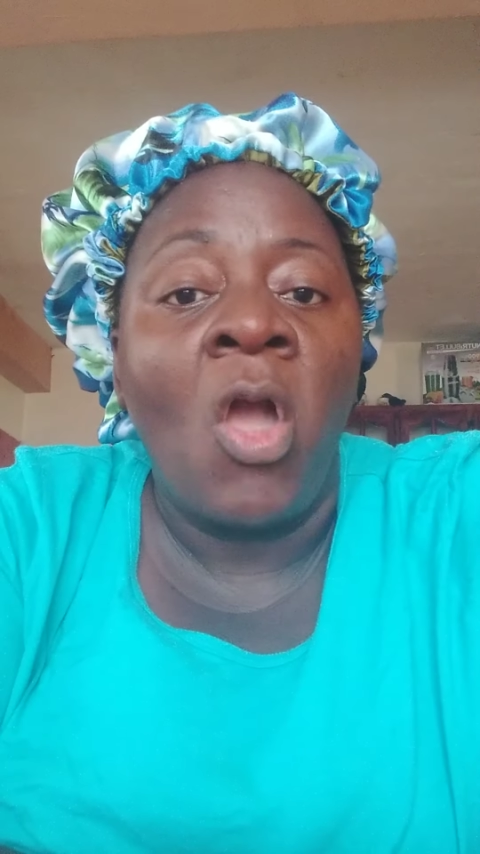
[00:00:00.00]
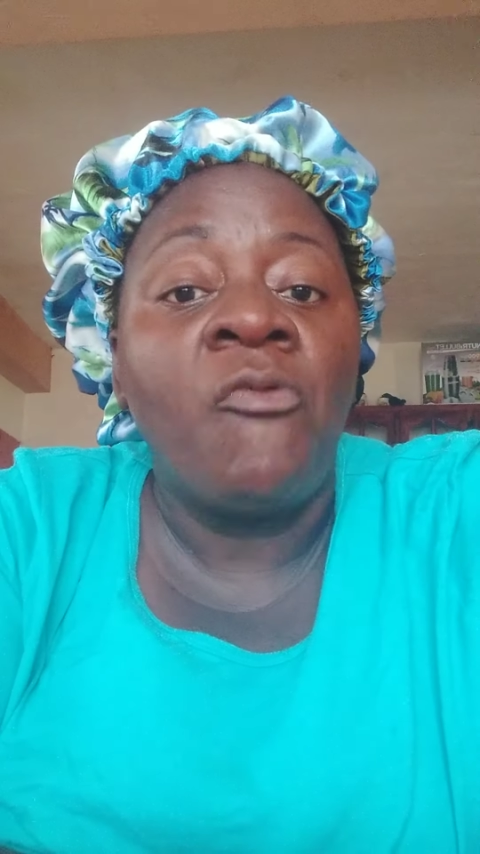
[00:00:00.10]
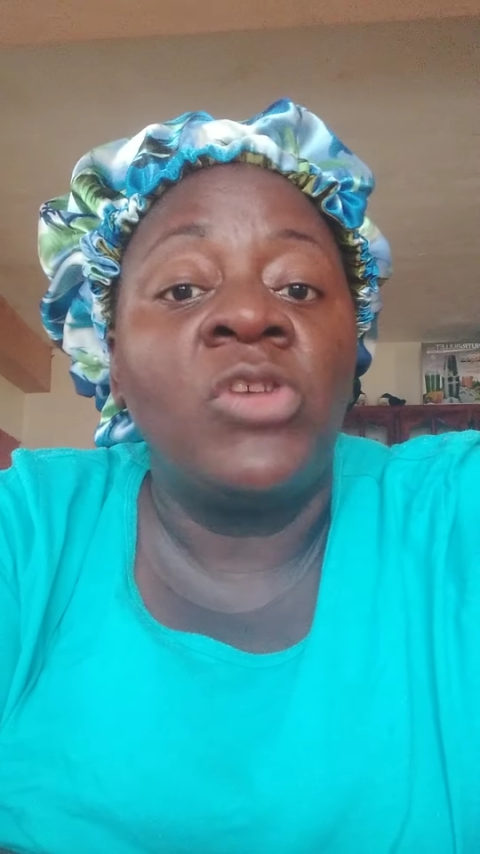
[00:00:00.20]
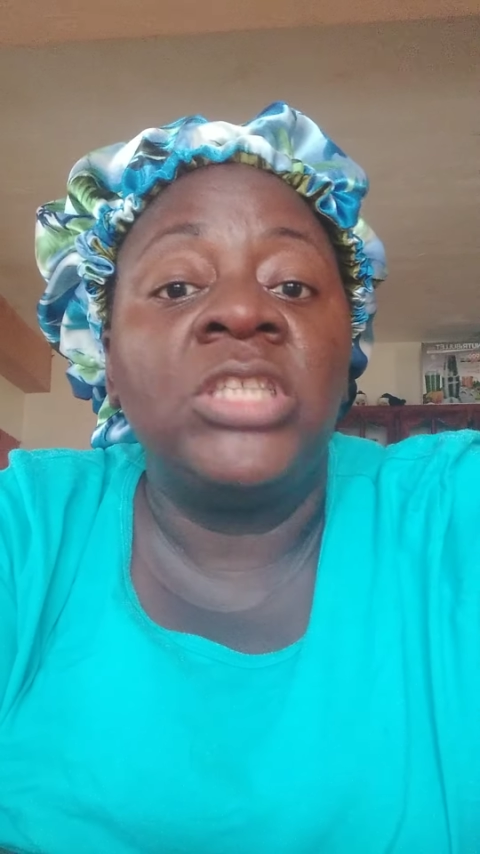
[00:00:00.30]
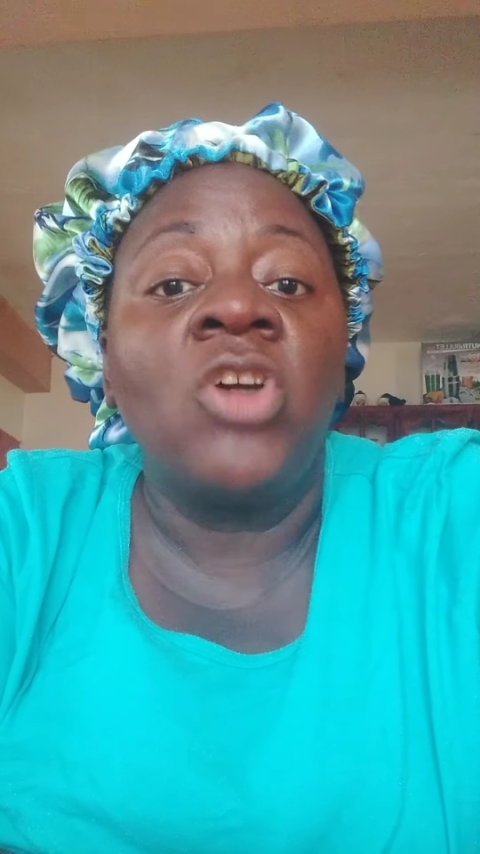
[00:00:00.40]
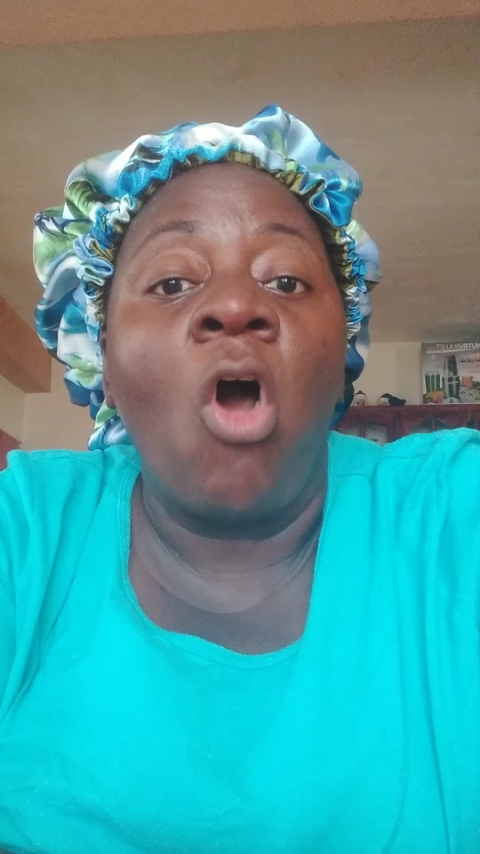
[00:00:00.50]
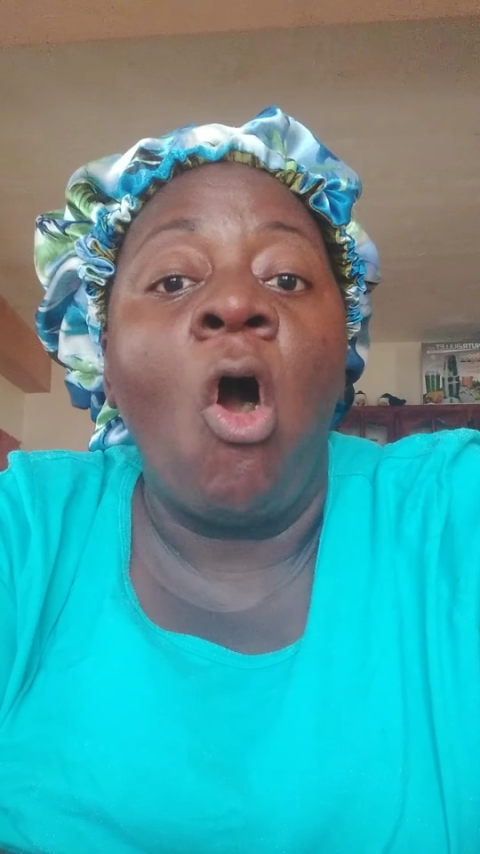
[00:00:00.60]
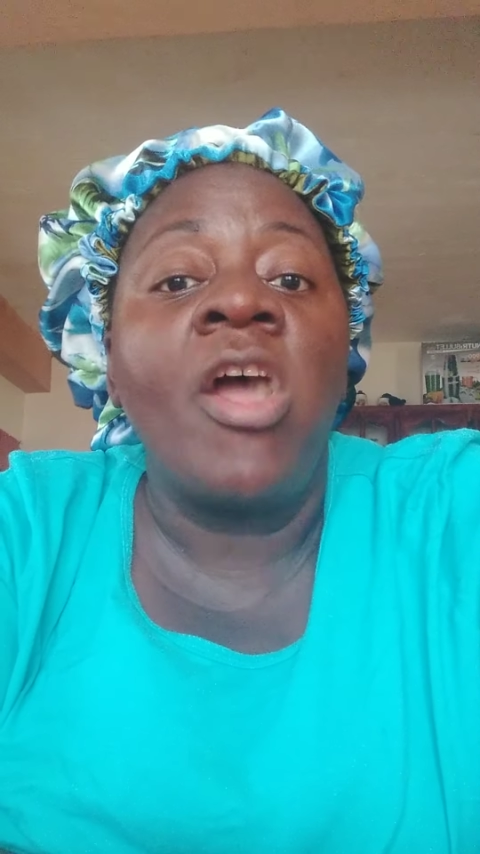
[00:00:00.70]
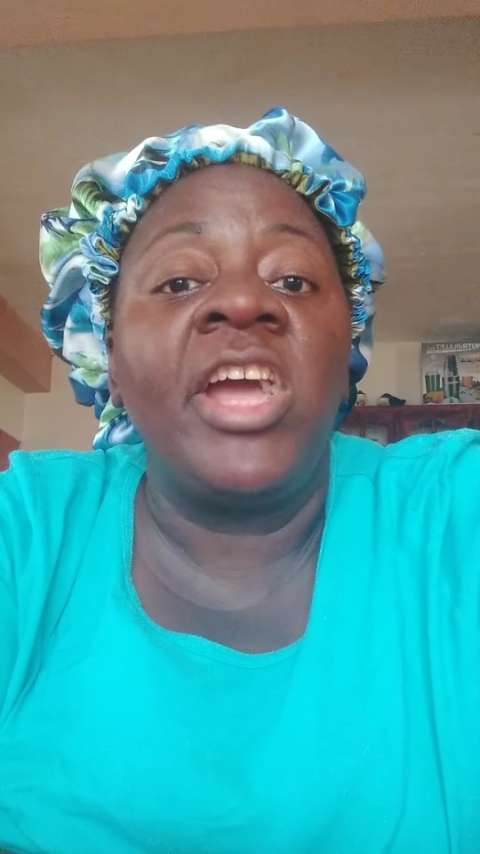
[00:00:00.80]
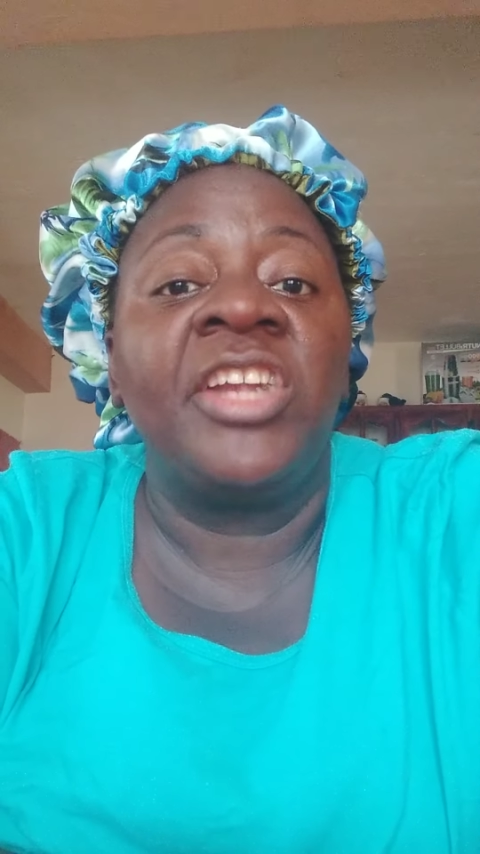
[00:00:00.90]
for the
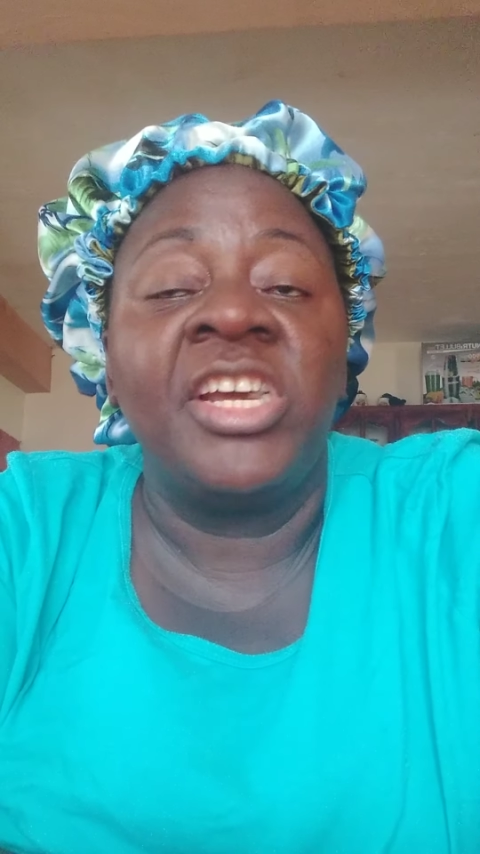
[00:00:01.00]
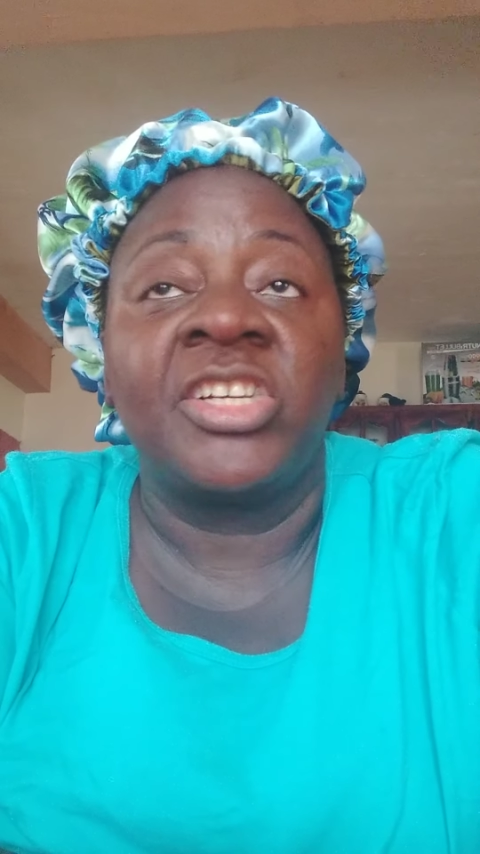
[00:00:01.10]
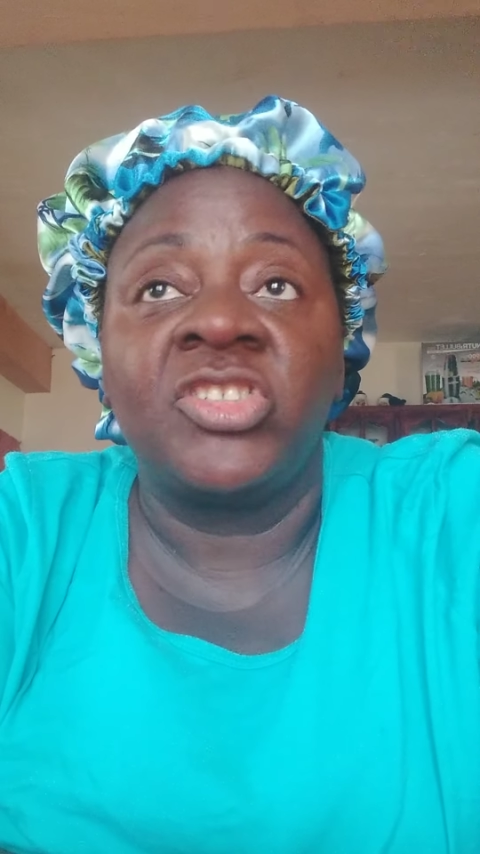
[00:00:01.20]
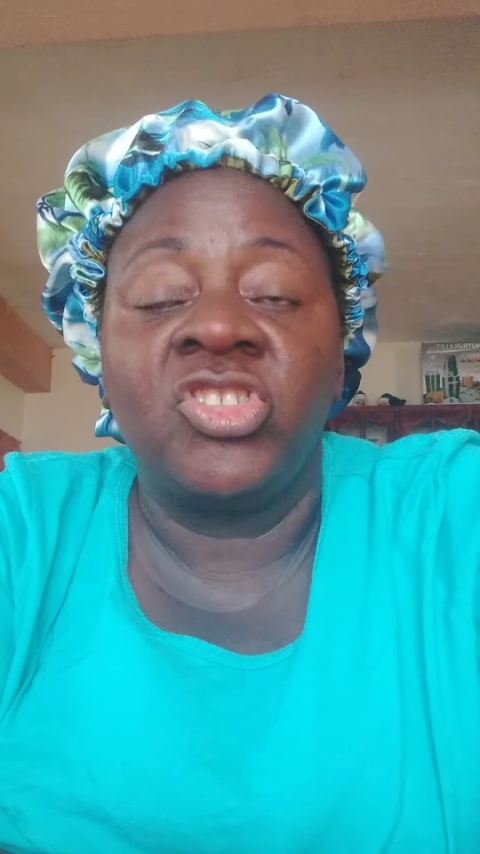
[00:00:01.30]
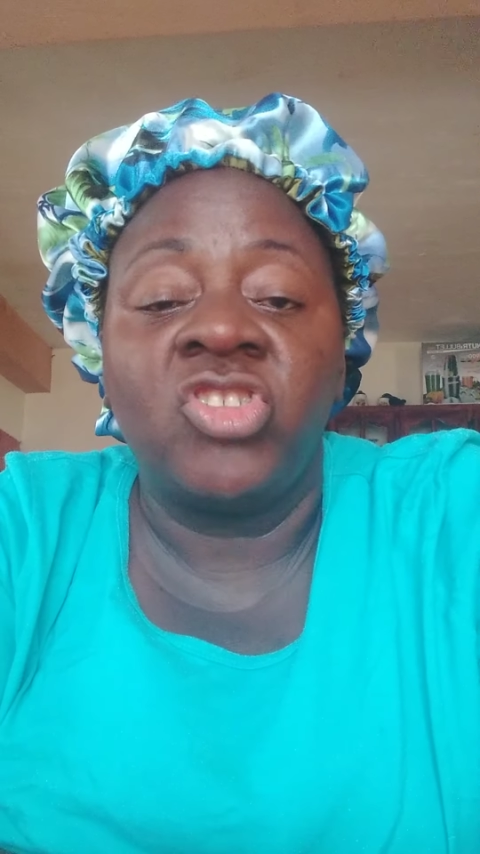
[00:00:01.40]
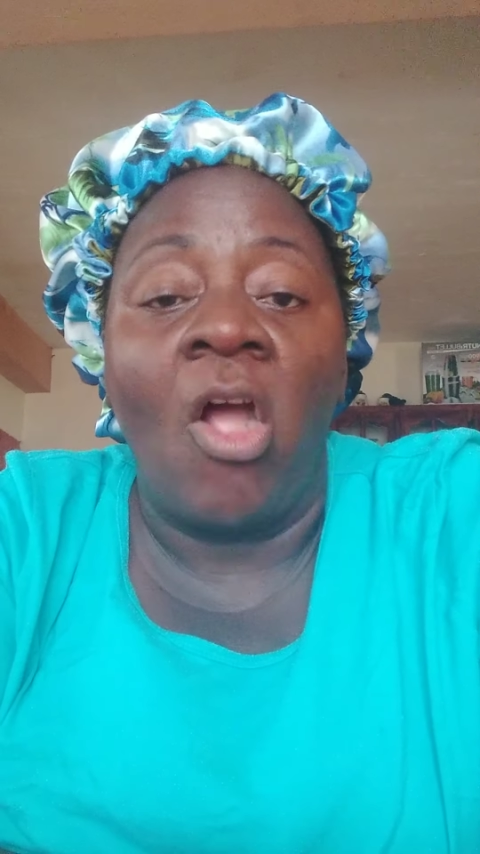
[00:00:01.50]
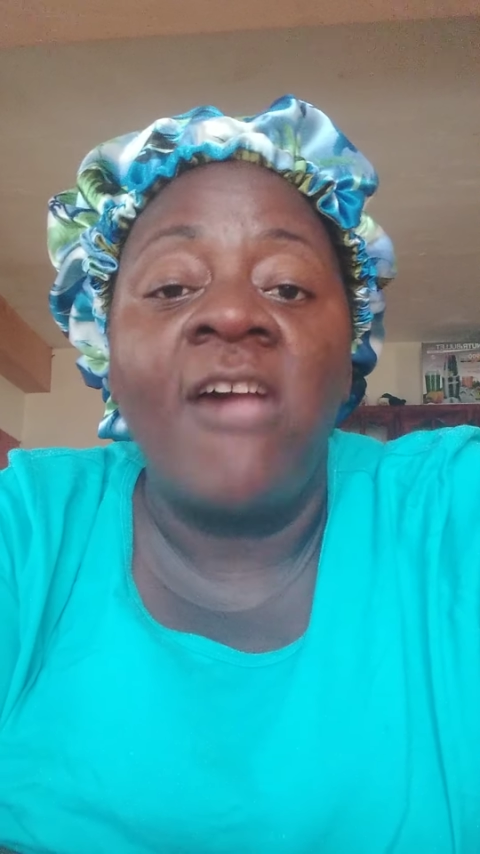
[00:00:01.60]
oil decks